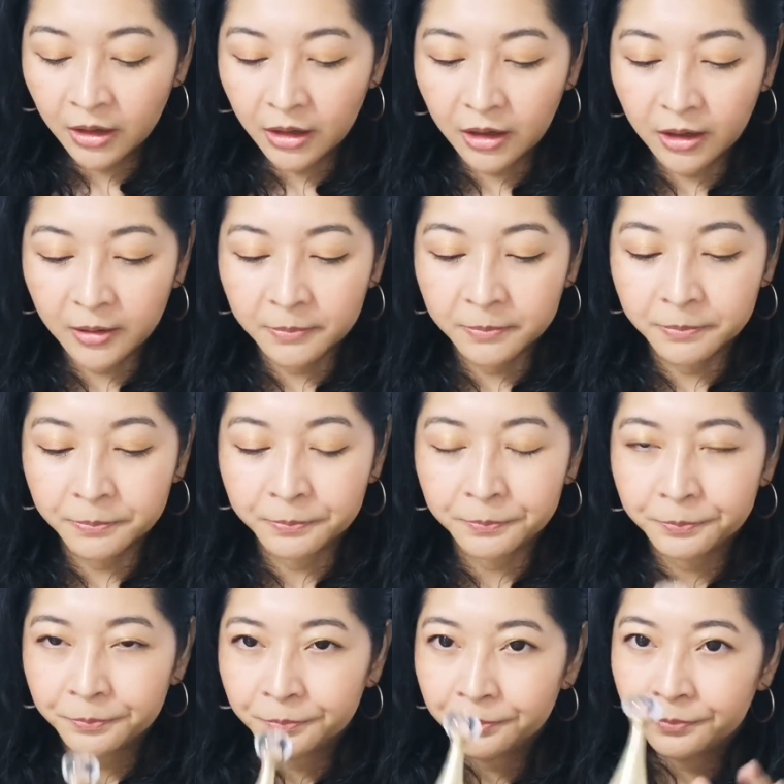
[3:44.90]

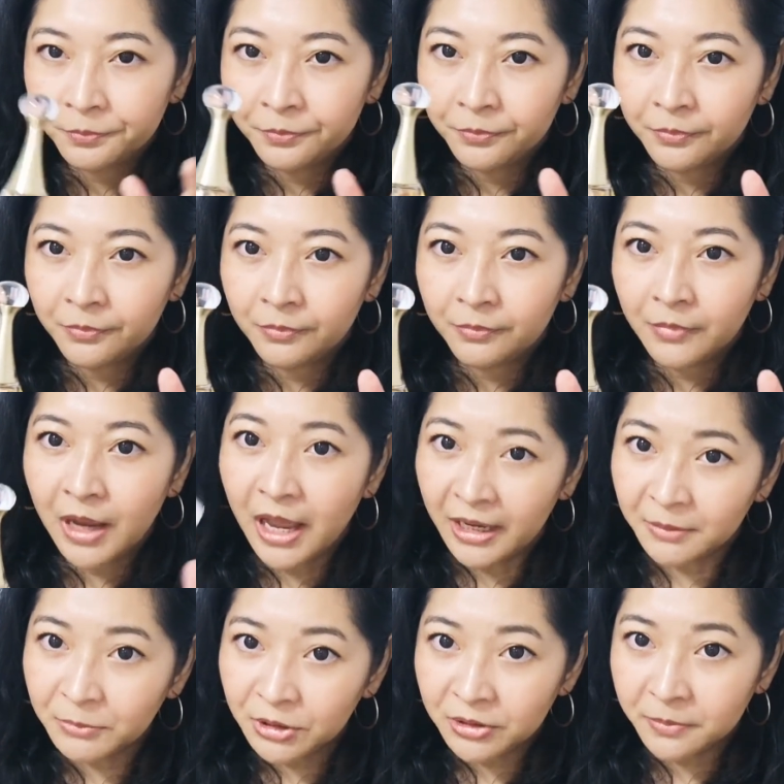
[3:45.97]

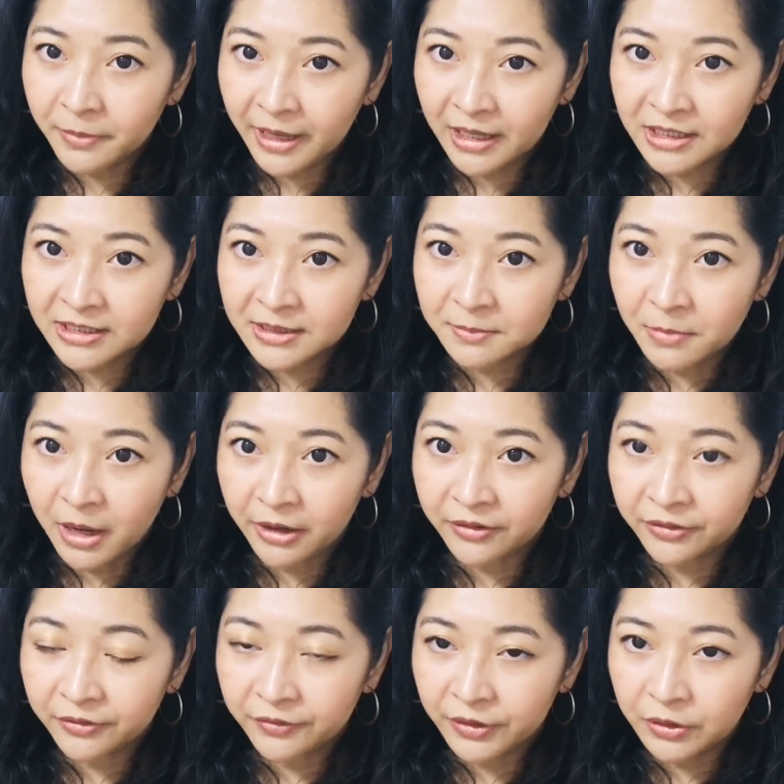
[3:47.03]
I'm gonna base my
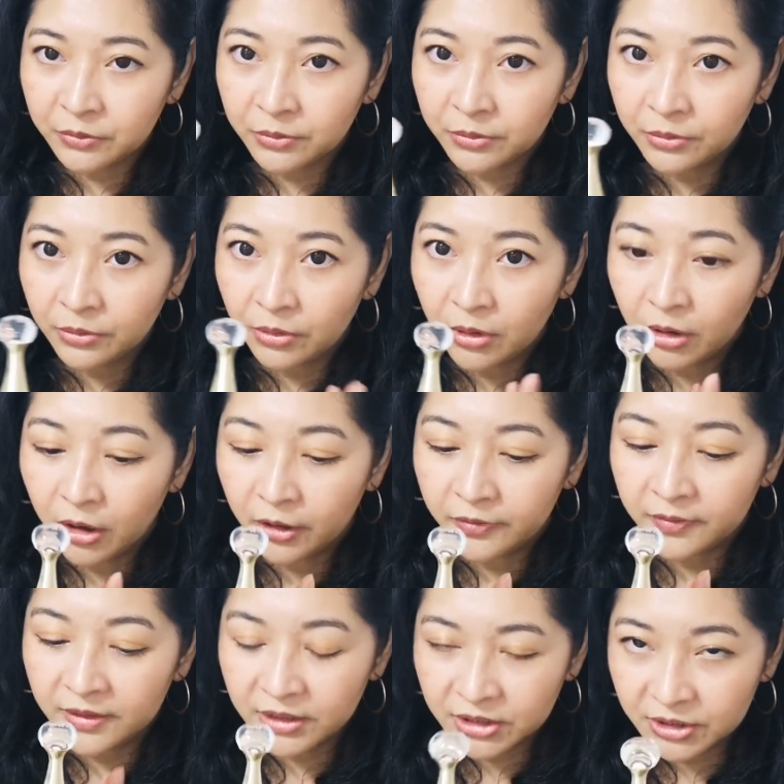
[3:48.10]
review
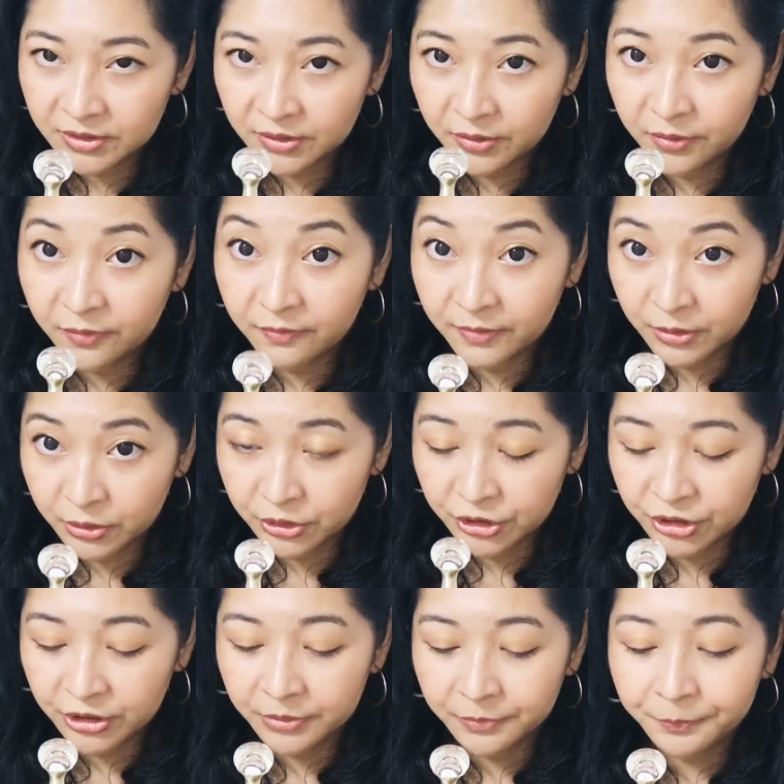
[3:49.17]
on this
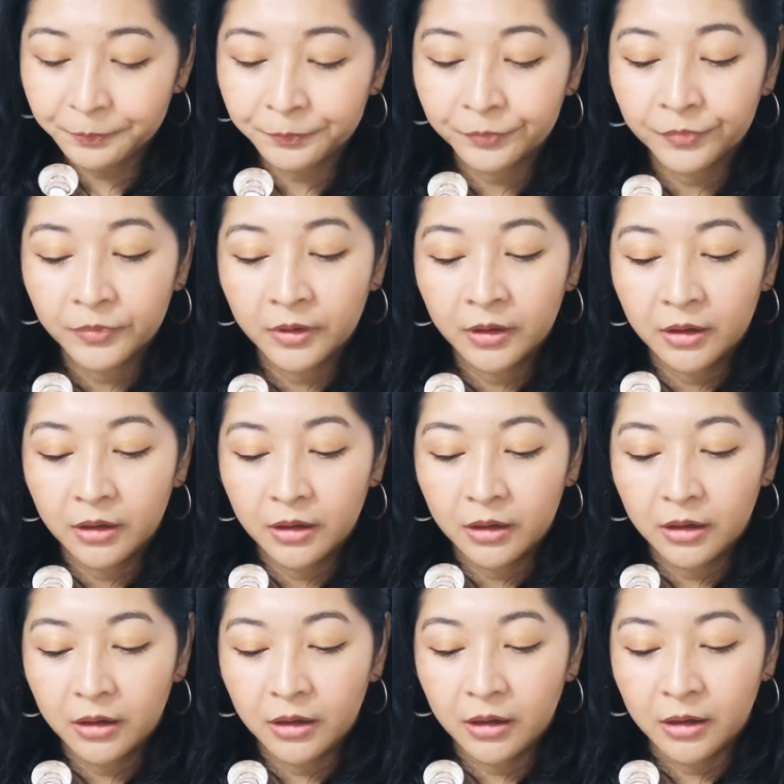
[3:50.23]
version.
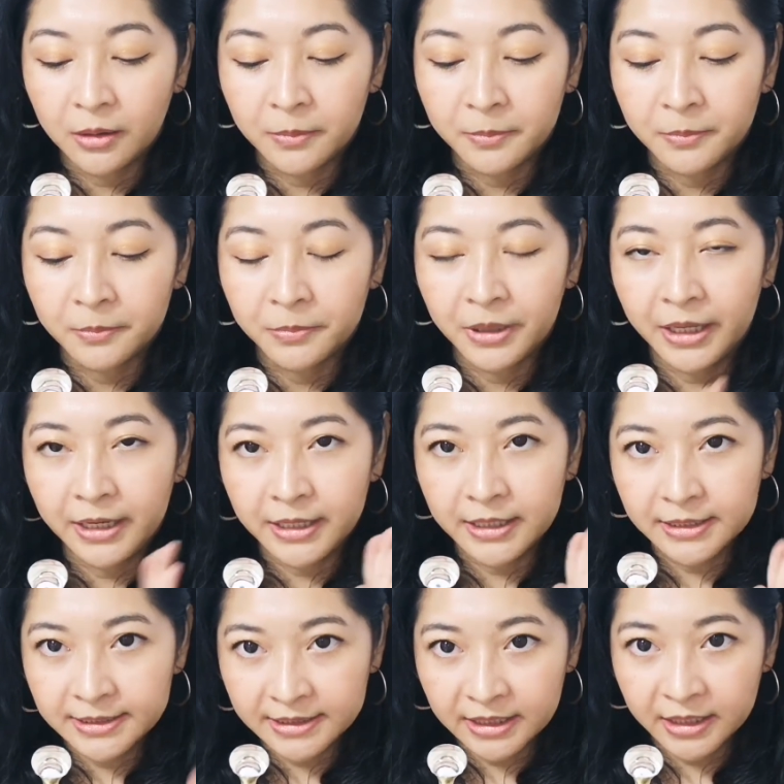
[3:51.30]
Like I
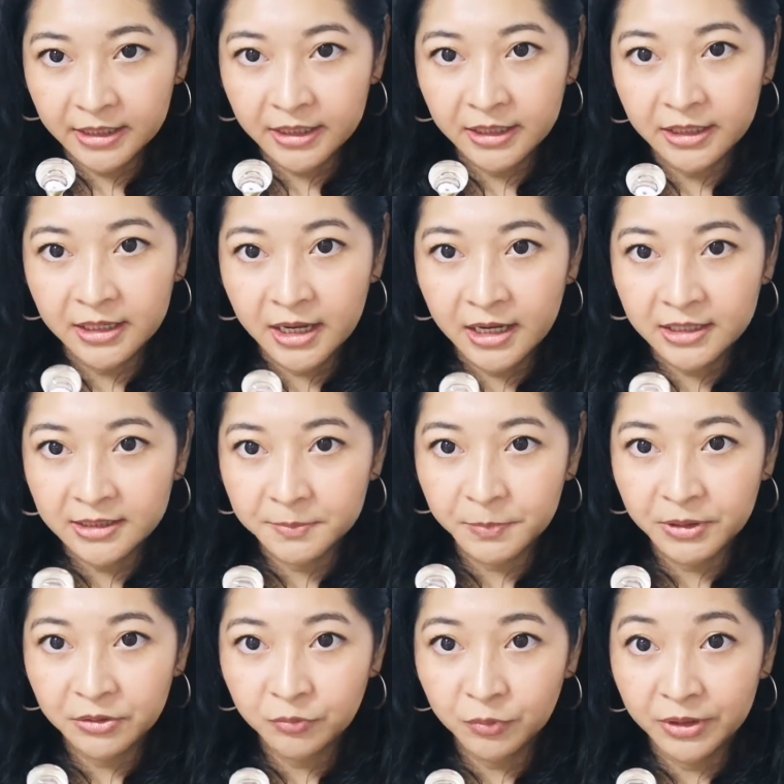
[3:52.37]
said, it has
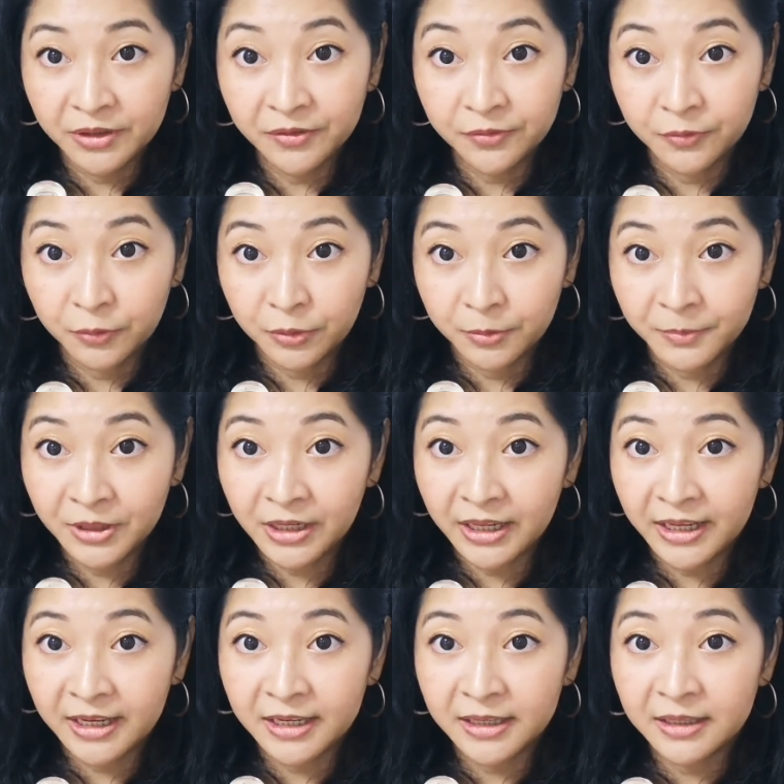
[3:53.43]
been
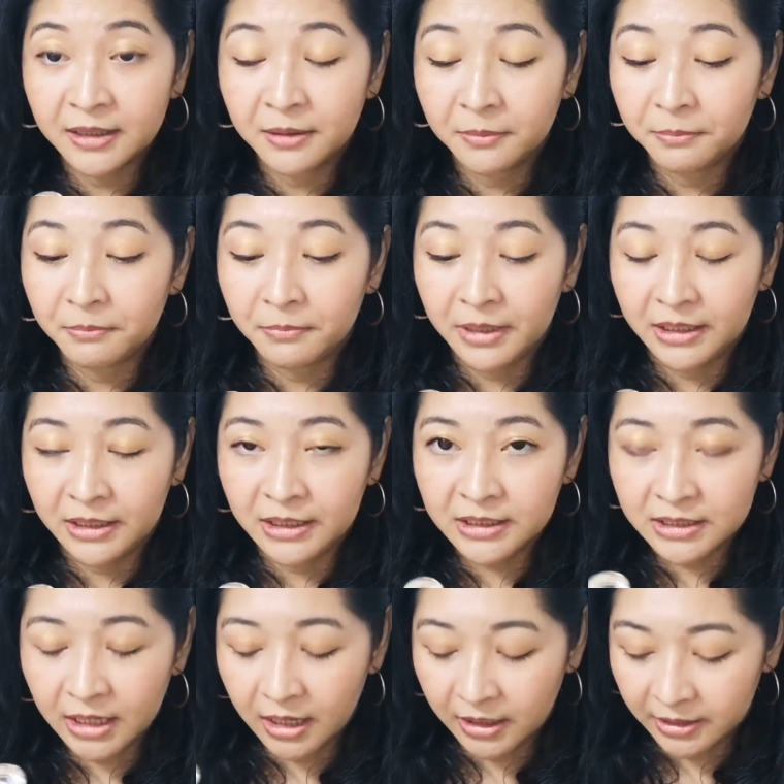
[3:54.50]
reformulated many
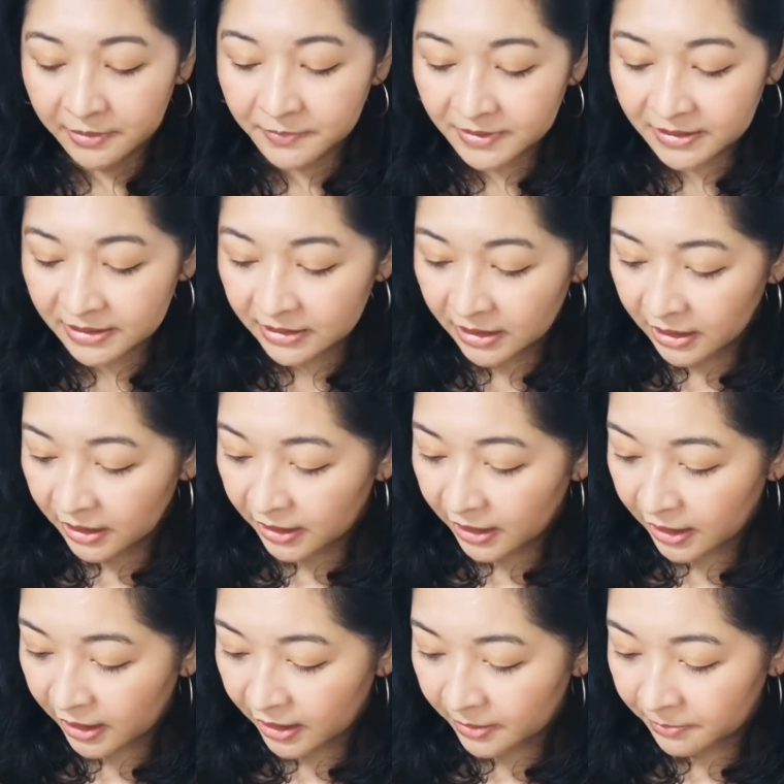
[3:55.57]
times.
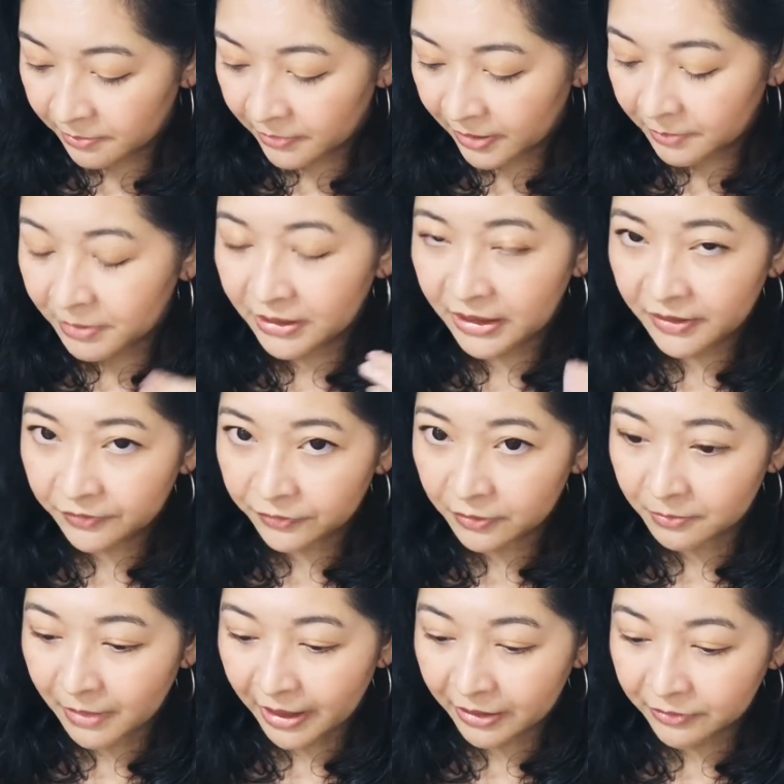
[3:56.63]
I believe
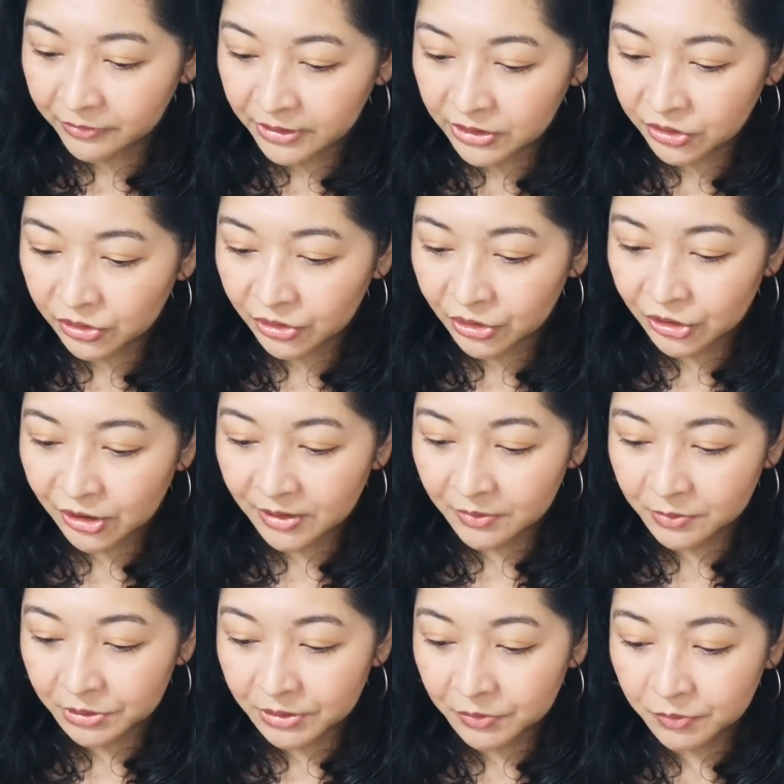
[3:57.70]
from my research it
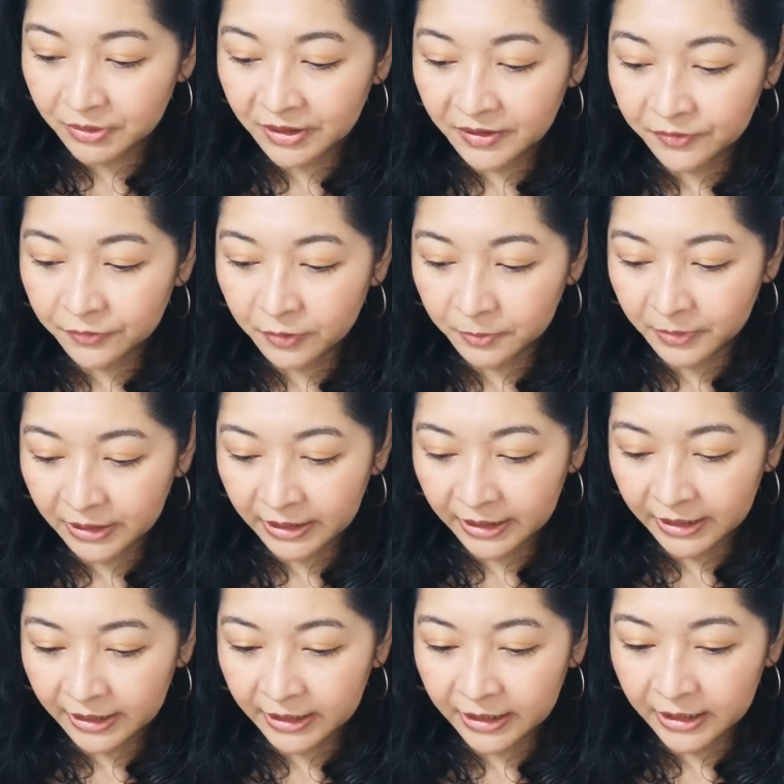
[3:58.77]
was
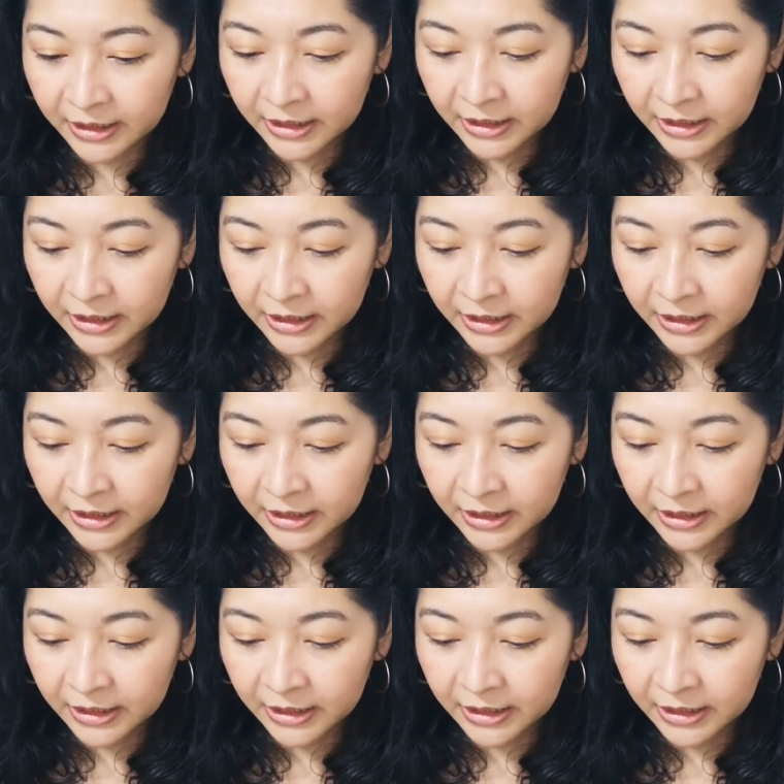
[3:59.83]
reformulated